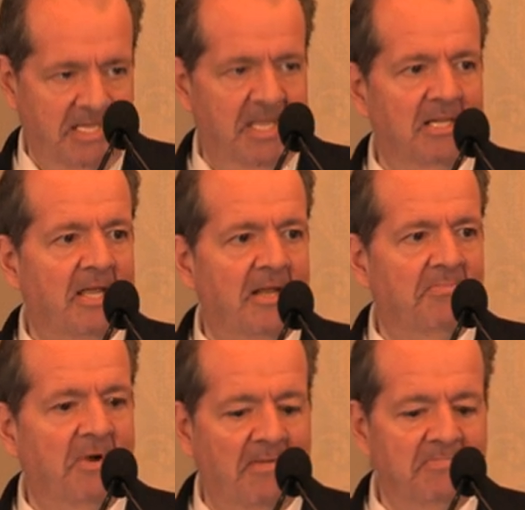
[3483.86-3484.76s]
and a lot of
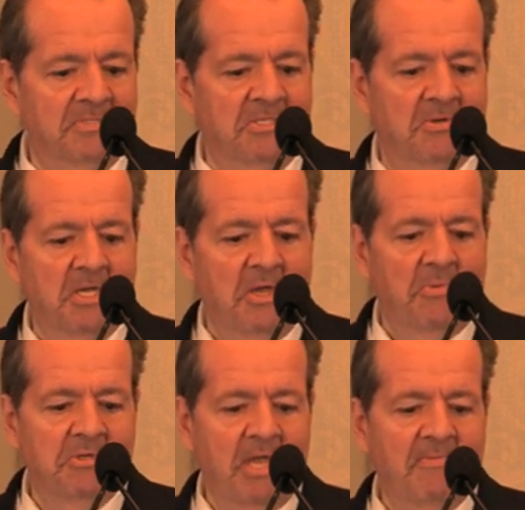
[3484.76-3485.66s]
problems. So
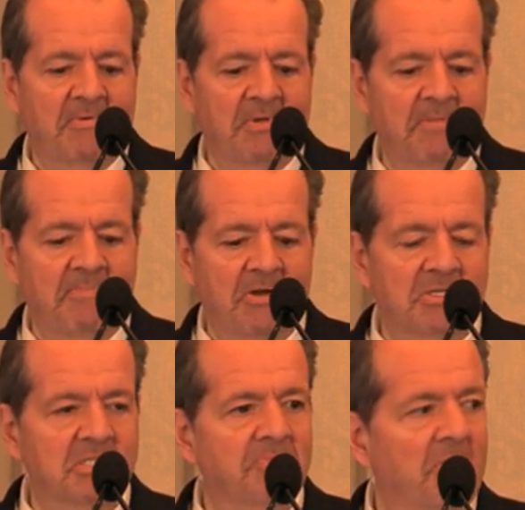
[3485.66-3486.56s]
when you have an
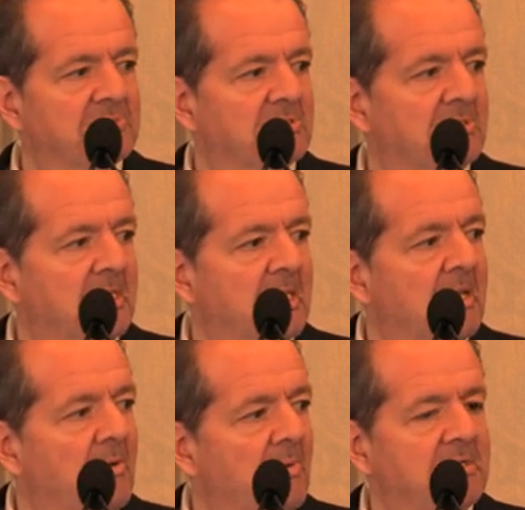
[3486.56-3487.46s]
impaired disposal,
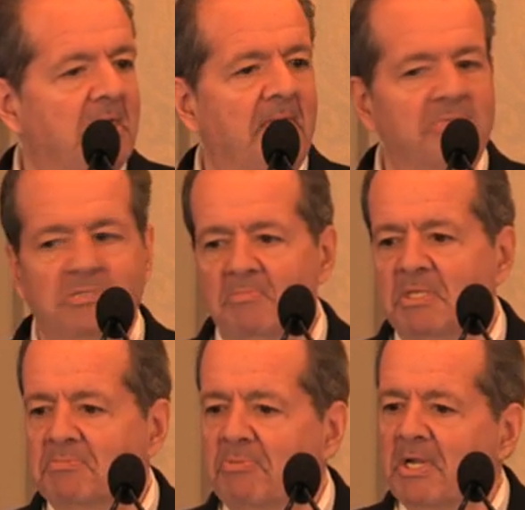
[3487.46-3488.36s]
when you have too
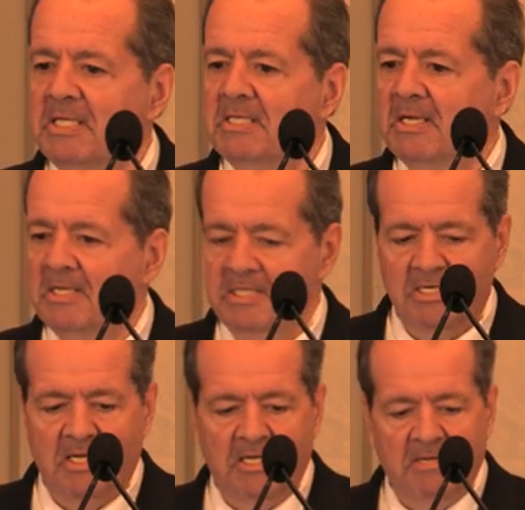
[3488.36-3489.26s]
much brain,
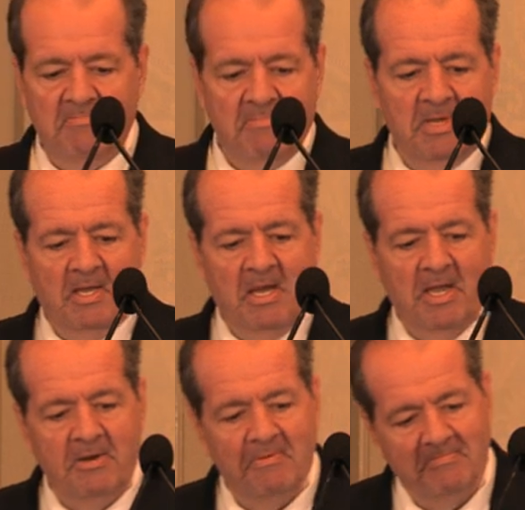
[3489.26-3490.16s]

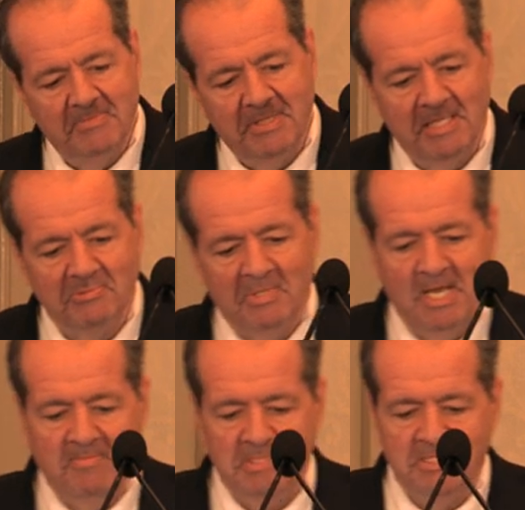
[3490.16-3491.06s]
iron, that's what
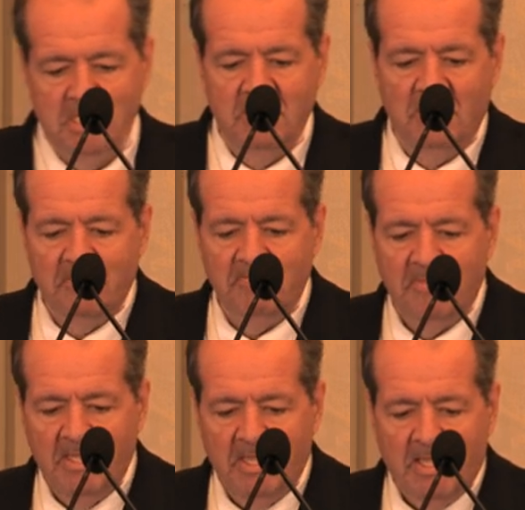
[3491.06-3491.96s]
happens. Anyway,
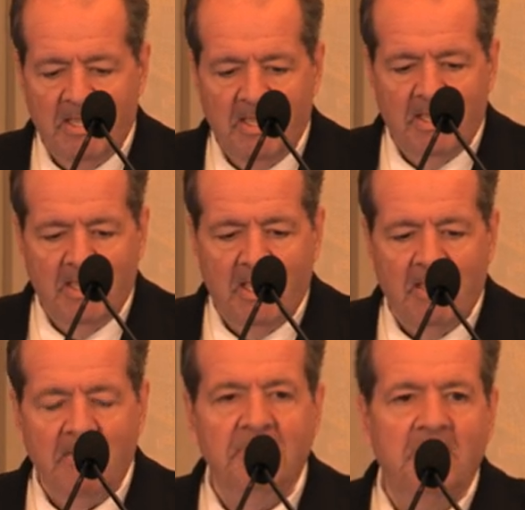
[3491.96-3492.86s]

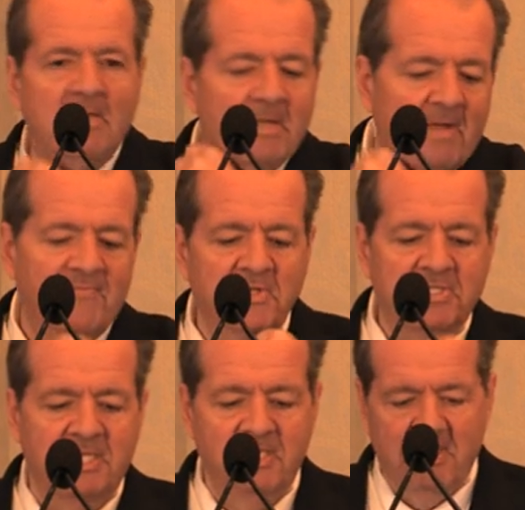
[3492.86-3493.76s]
I feel
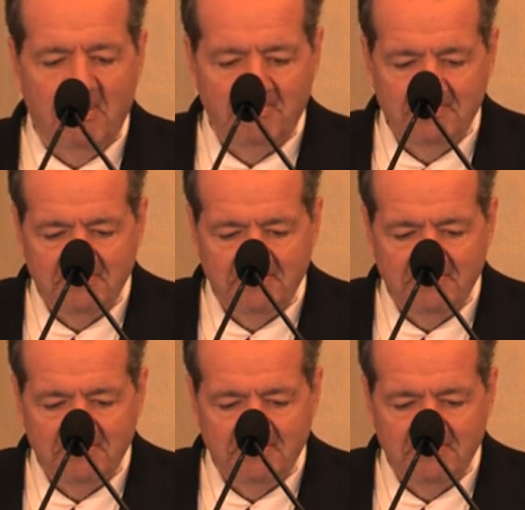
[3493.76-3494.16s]
the